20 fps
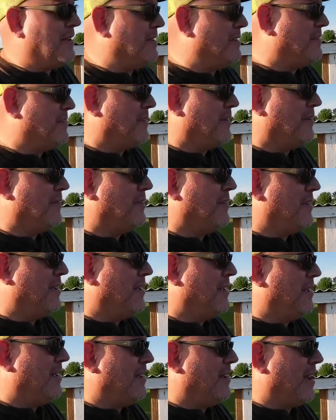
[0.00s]
So
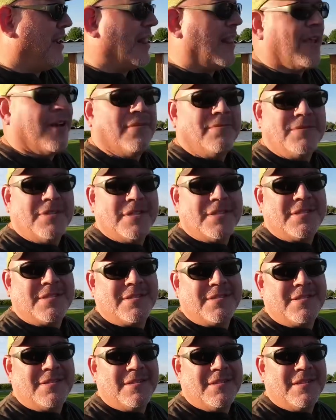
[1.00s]
I don't know, just
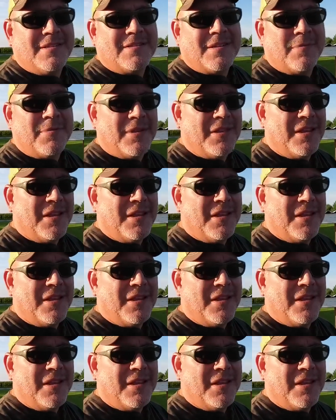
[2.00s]
something